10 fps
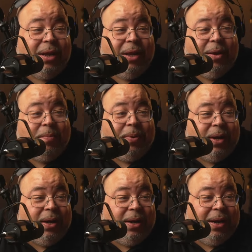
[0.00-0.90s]

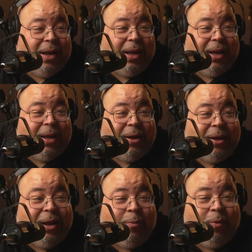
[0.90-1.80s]
but
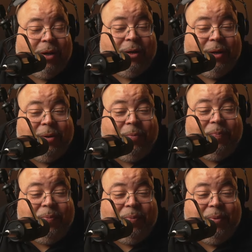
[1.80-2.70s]
uh, I wanna
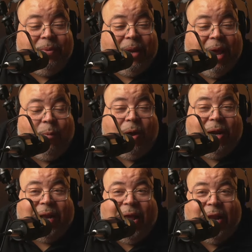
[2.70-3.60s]
I wanna
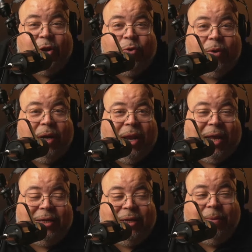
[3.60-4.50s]
kind of
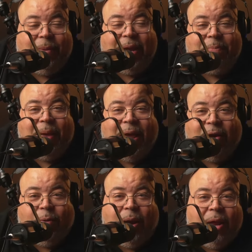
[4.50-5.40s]
utilize them like
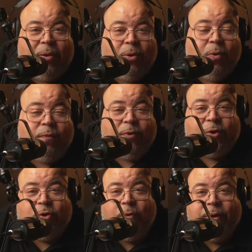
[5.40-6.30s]
background or for
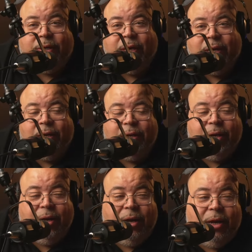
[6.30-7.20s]
storytelling.
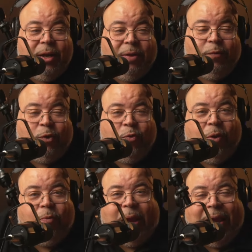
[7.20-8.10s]
If you do it
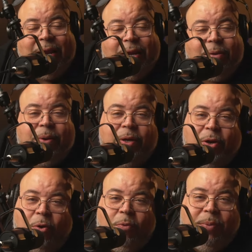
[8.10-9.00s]
right, it could be
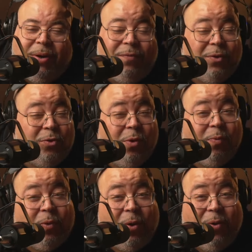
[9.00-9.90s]
dope, but if you do it
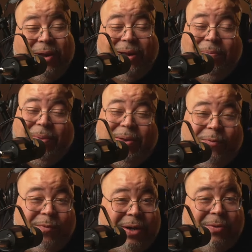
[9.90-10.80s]
wrong, it could be
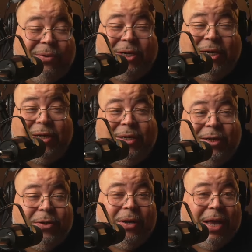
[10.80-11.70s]
real cheesy.
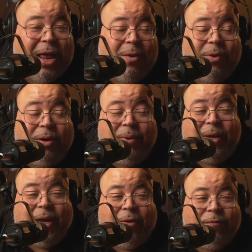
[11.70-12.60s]
So you gotta really be
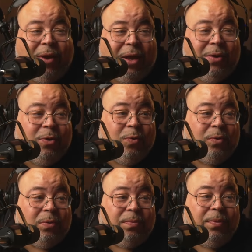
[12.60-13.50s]
careful how you use them.